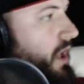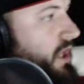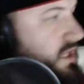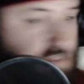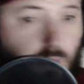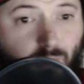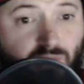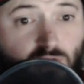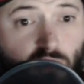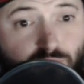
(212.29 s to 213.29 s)
because the
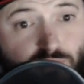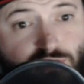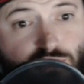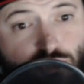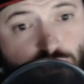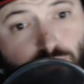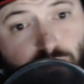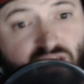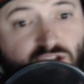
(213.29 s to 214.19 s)
purpose of prison should be